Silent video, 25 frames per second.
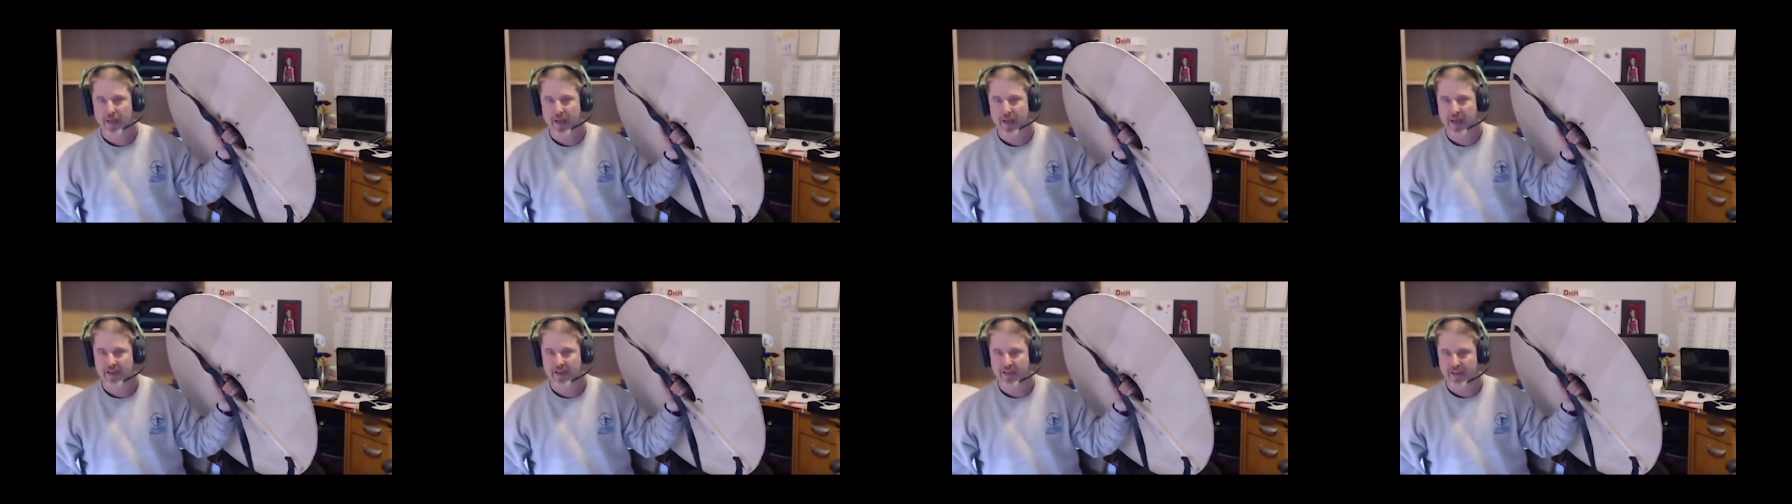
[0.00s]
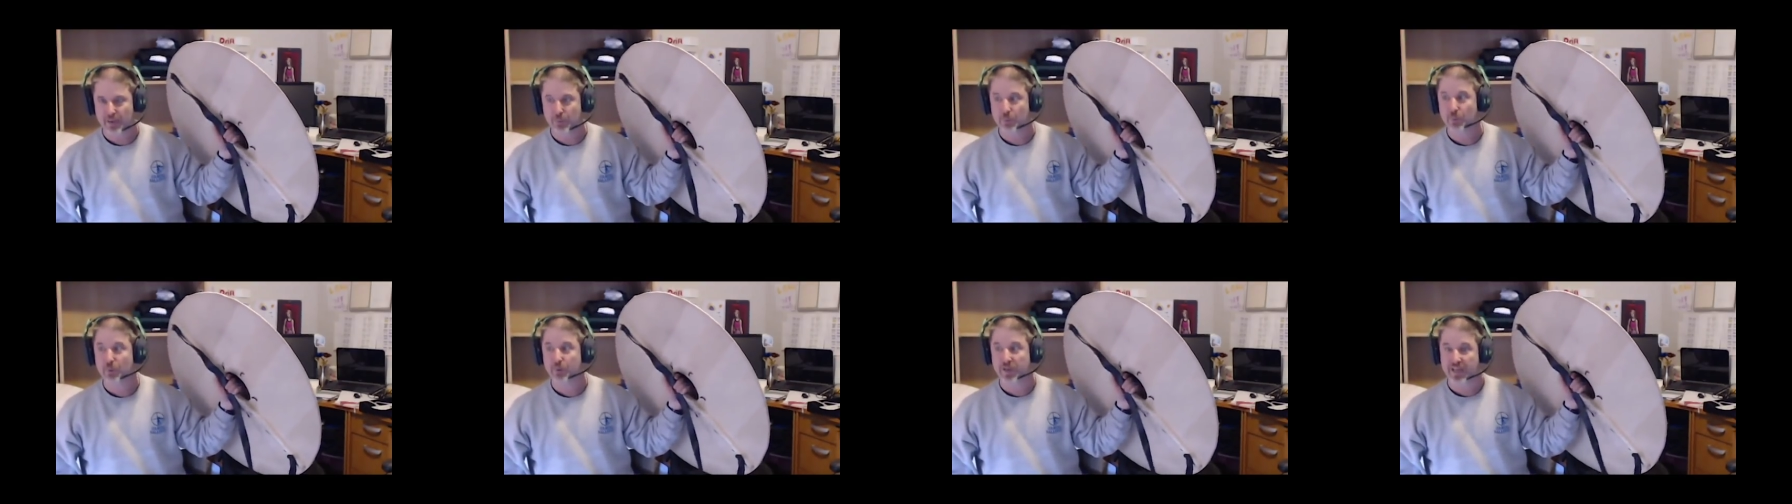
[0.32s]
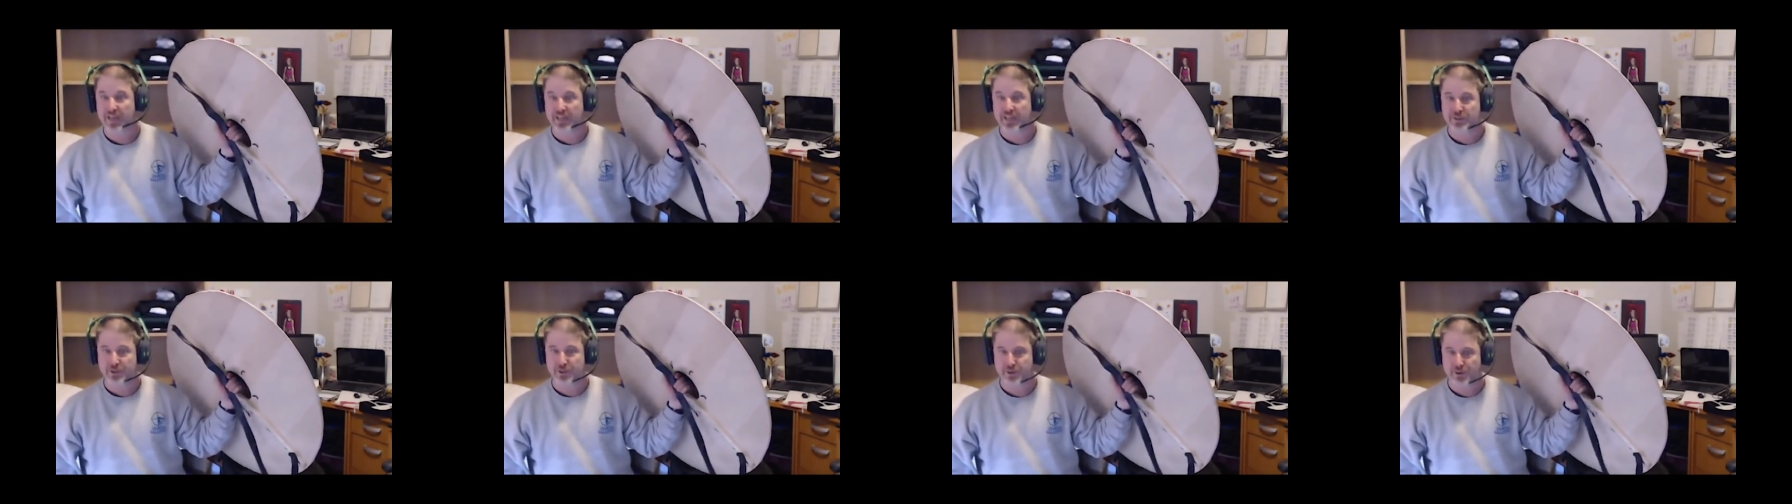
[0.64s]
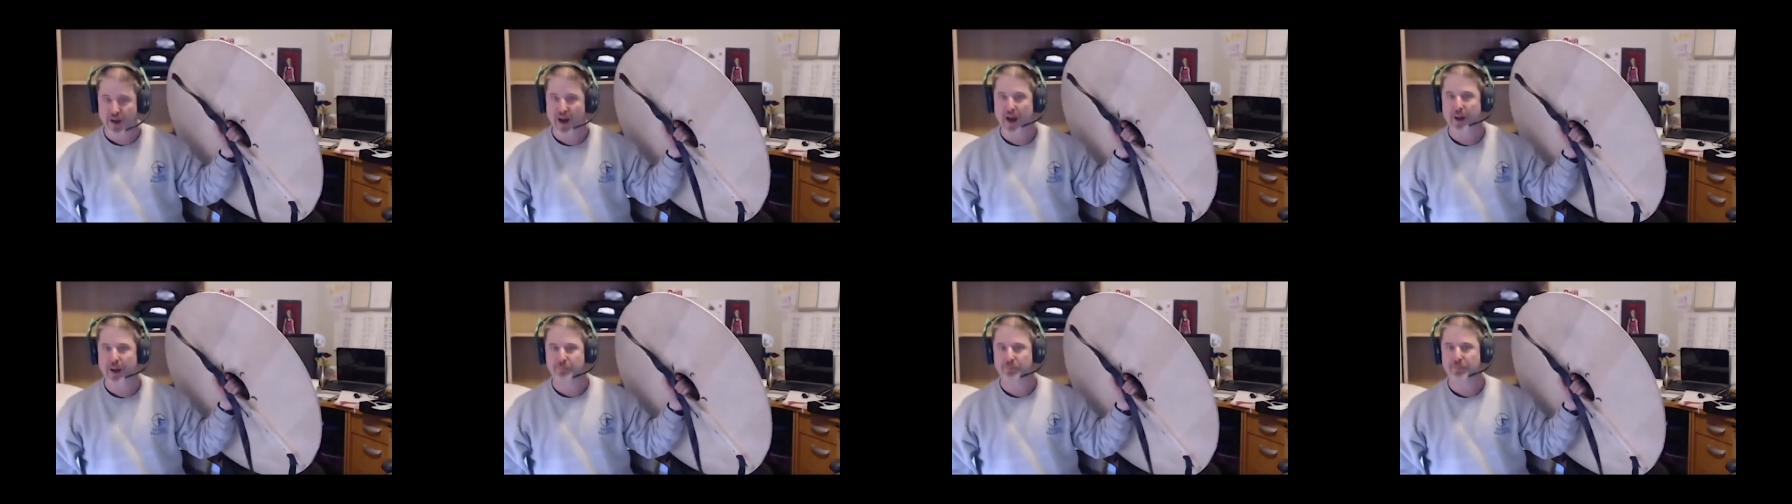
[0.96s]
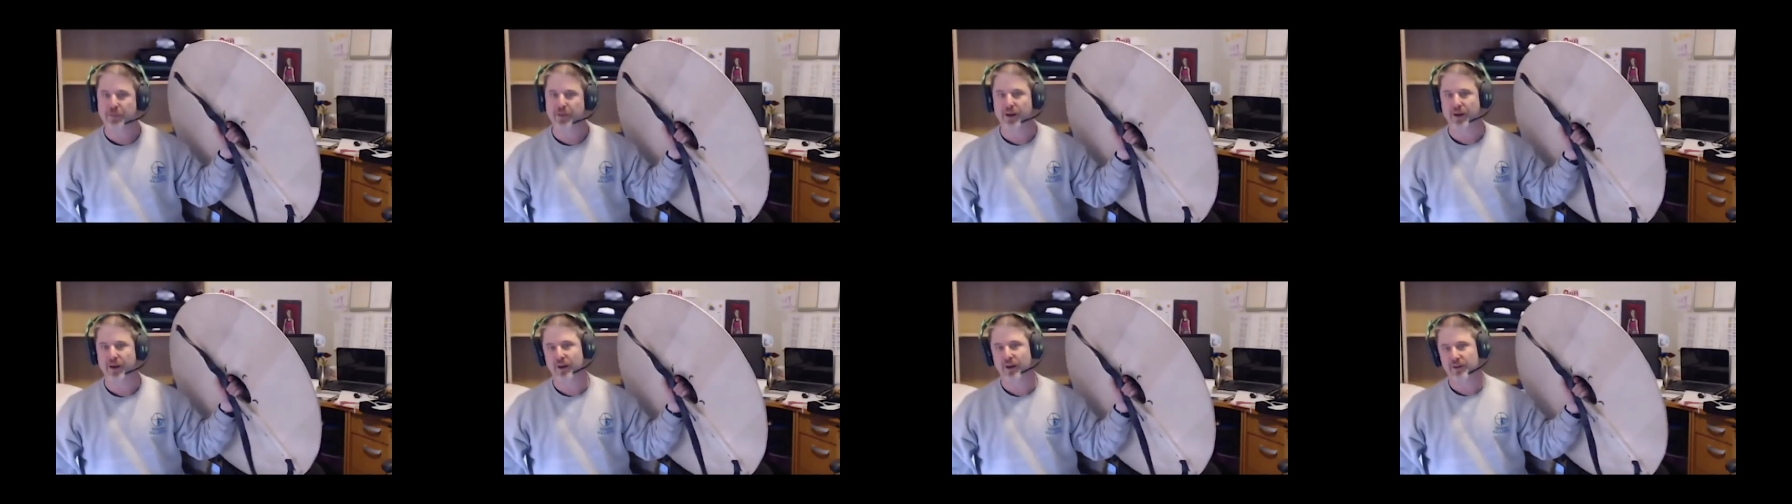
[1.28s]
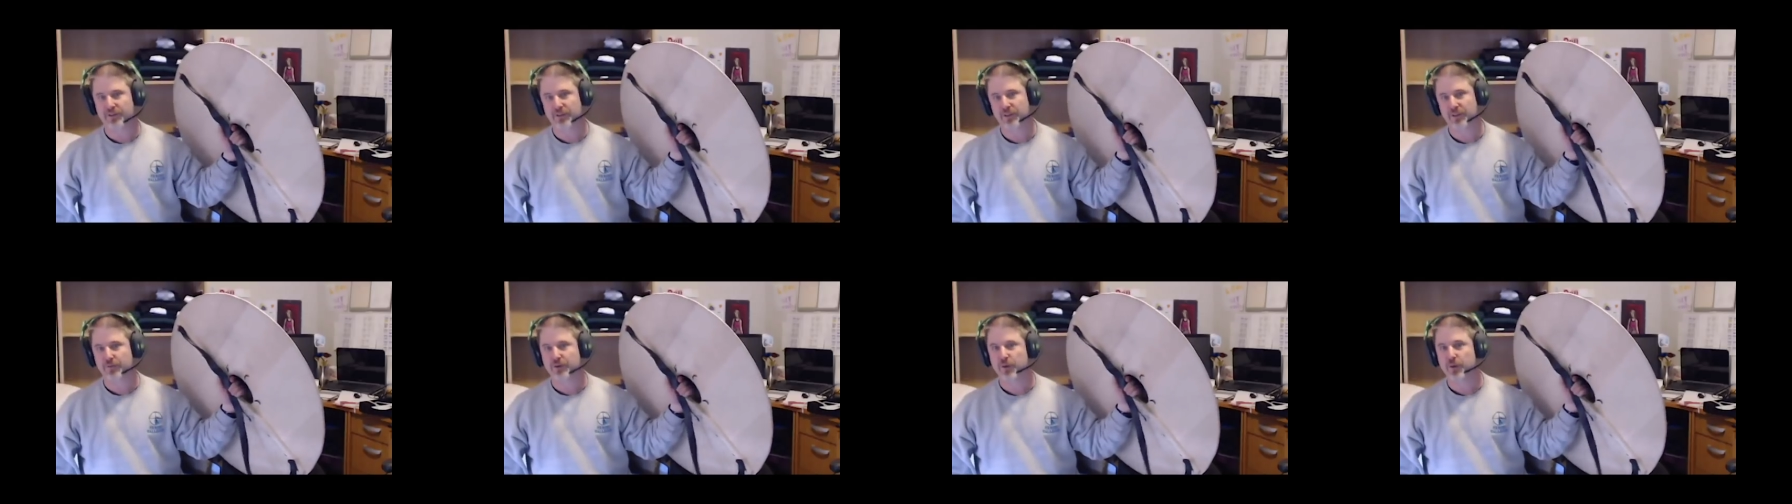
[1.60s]
And it will get trapped there
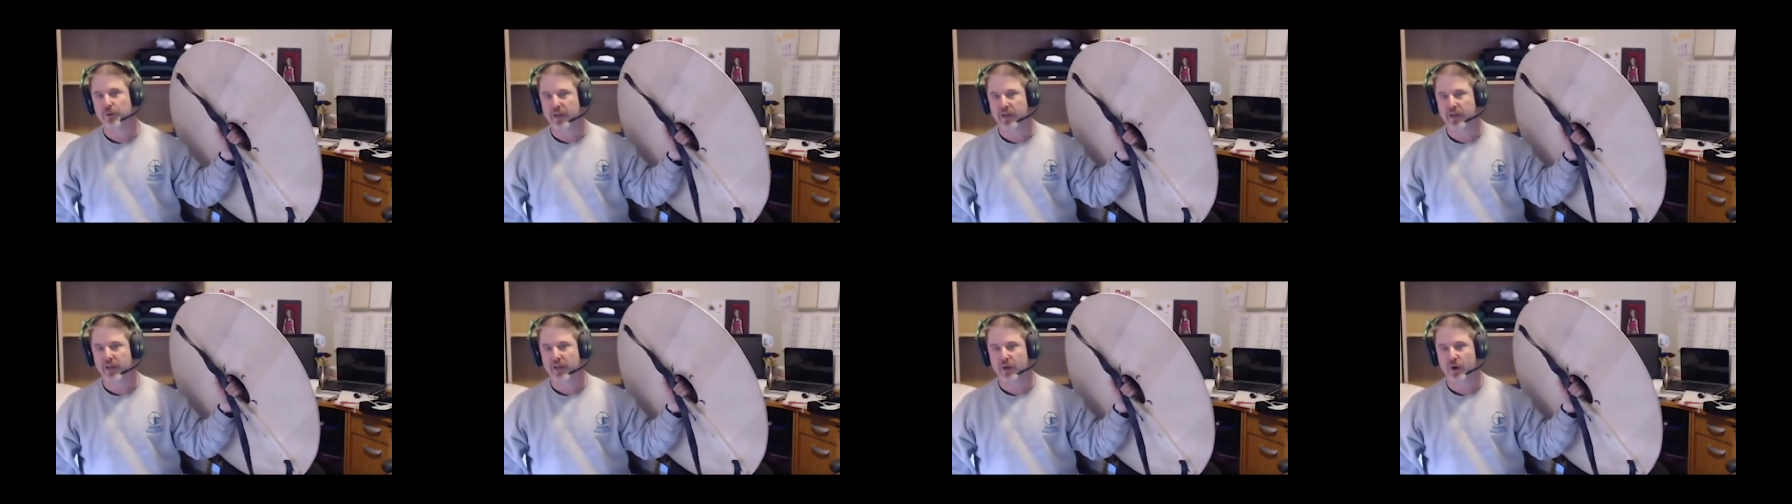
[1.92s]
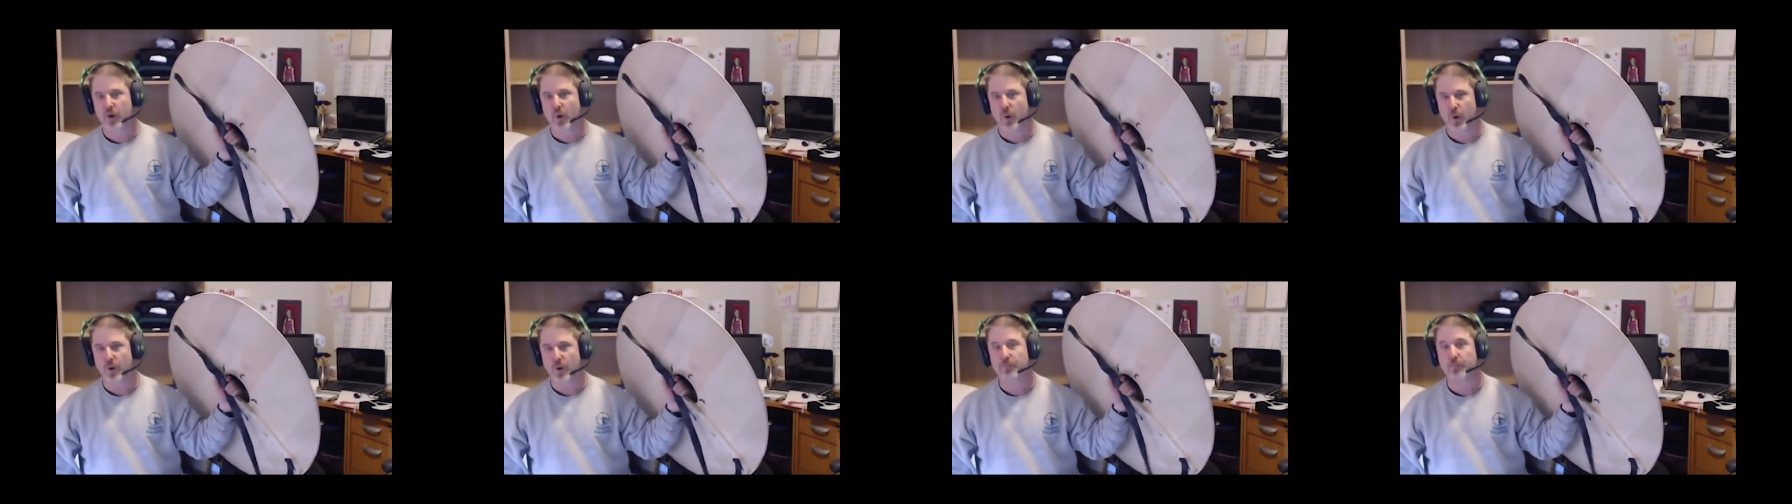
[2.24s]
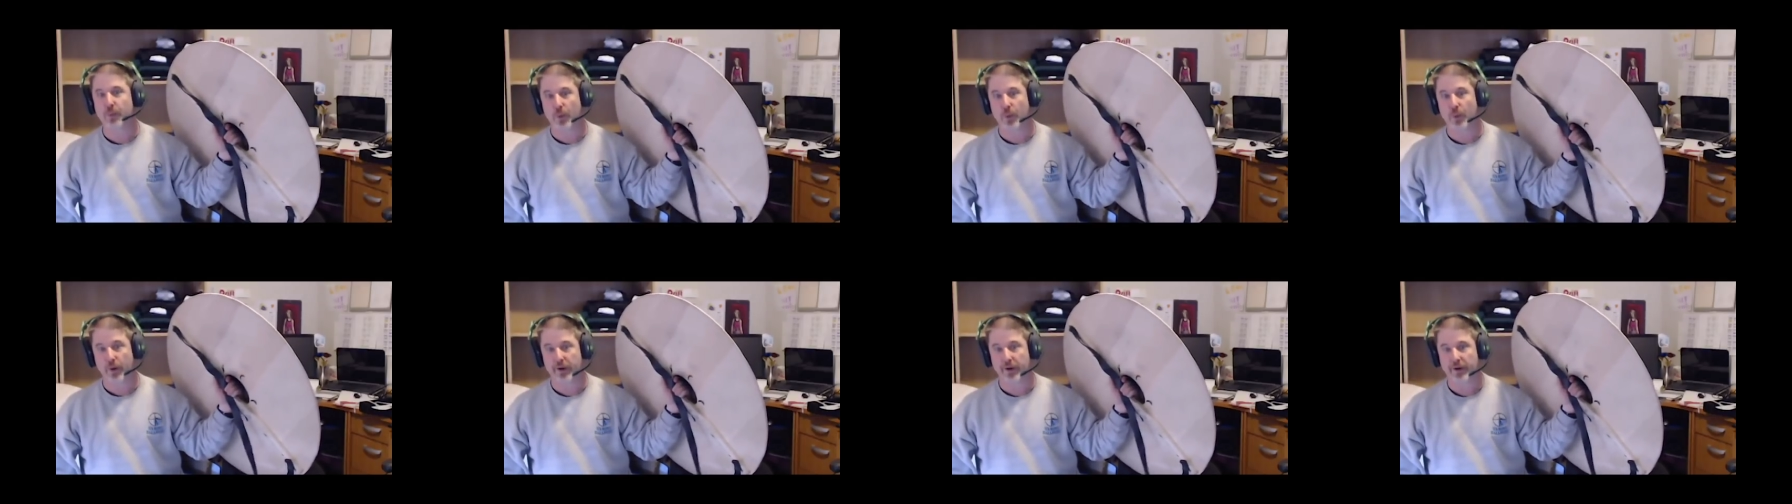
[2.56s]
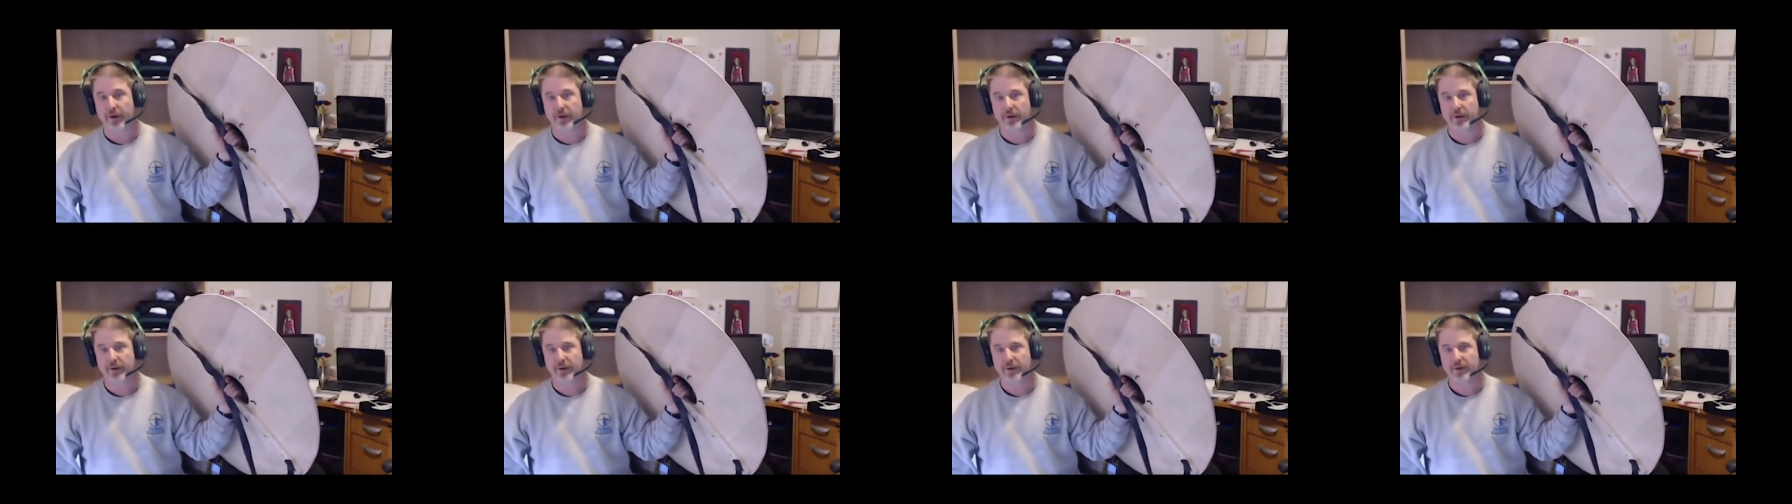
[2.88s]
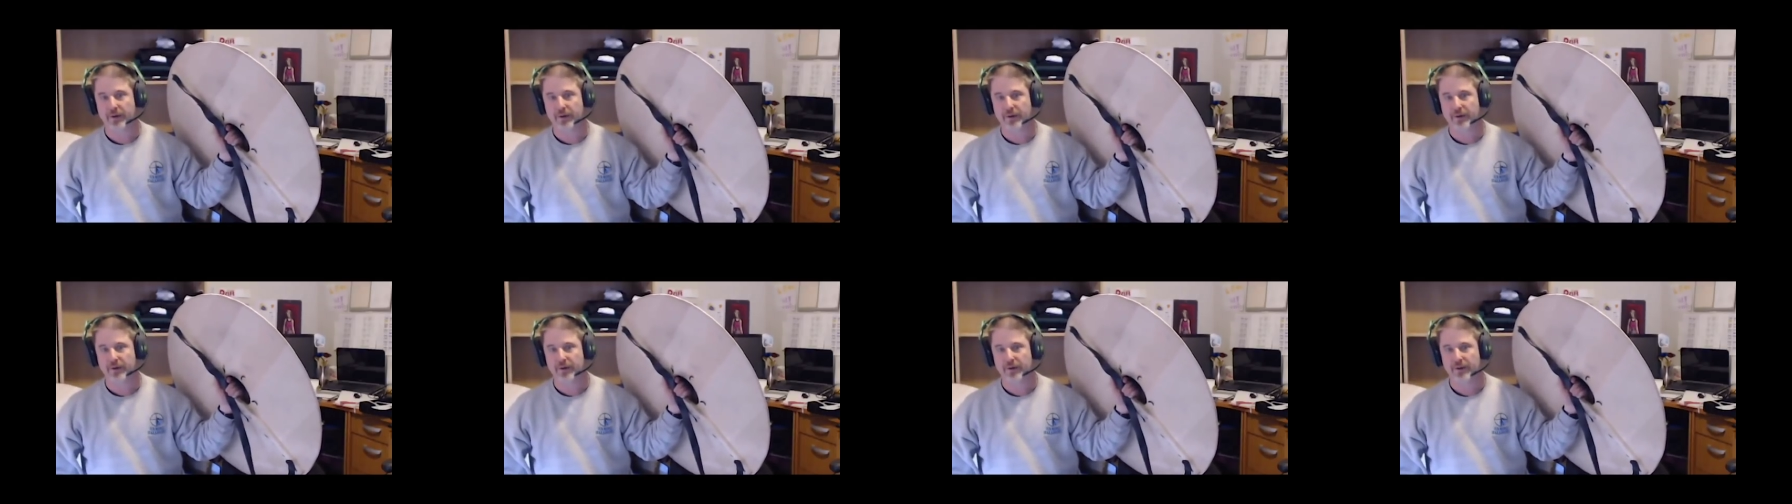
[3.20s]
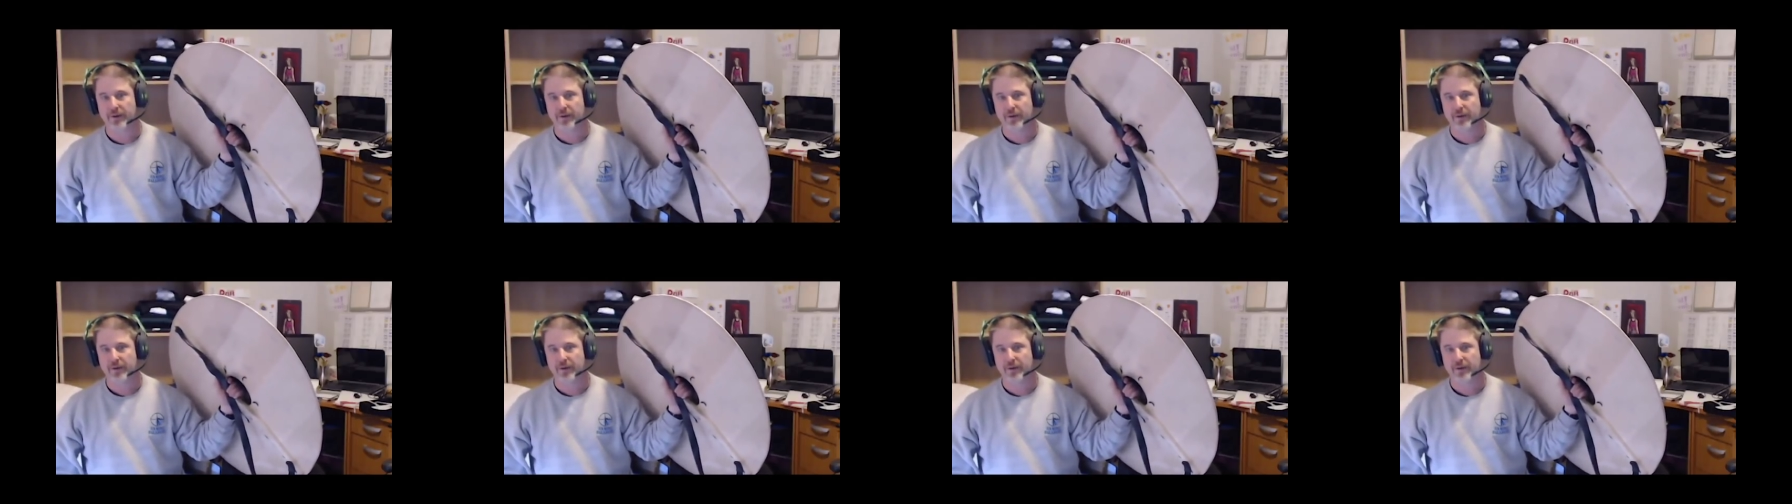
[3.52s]
as if you hit a corkboard. Okay.